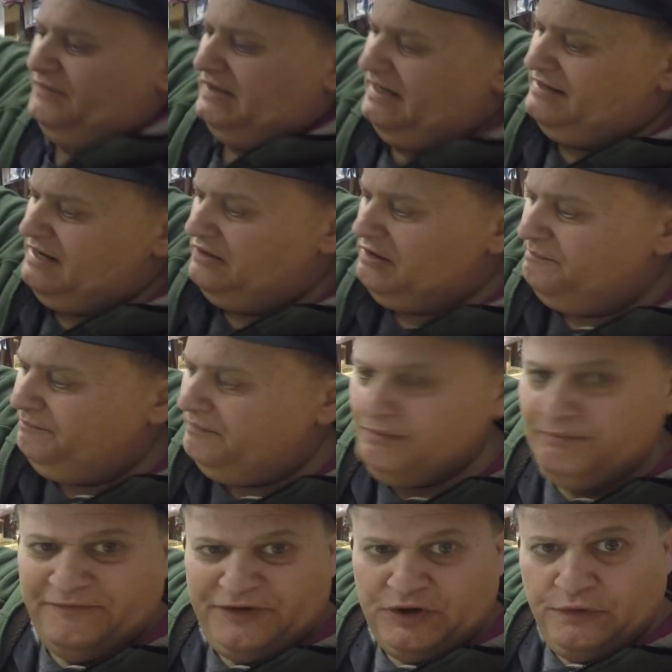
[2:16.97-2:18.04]
Another
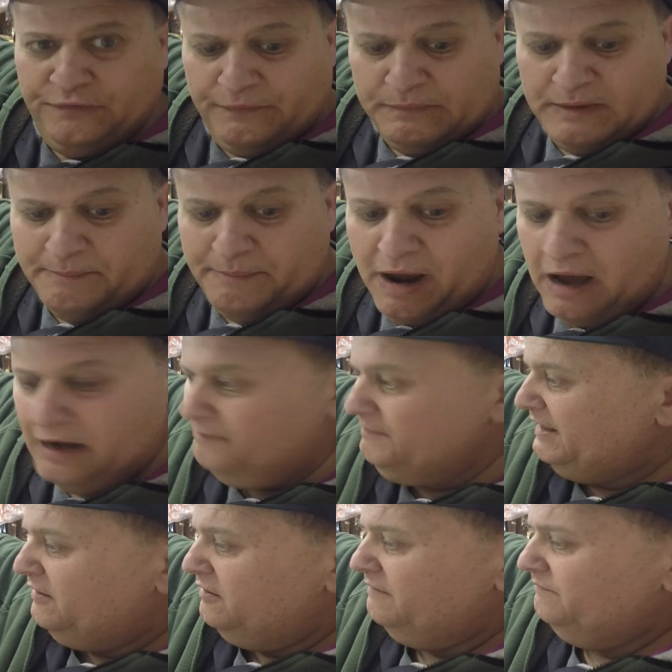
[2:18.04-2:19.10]
view from the bottom
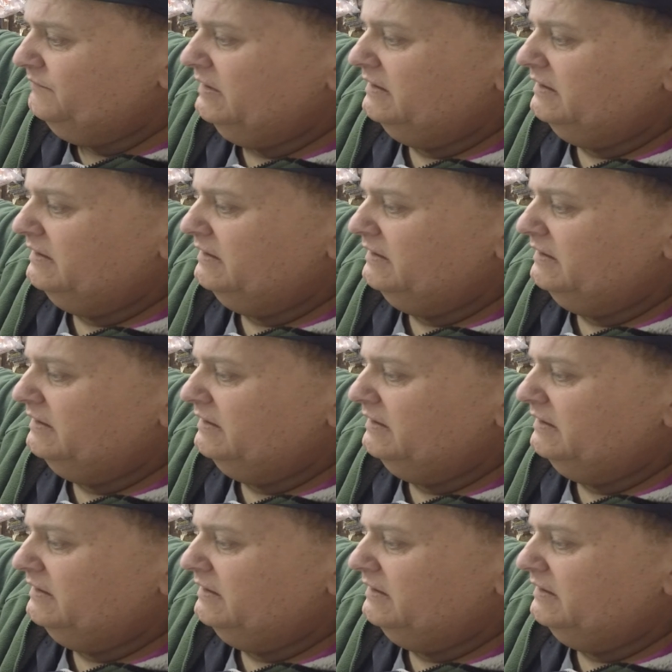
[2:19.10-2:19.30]
here.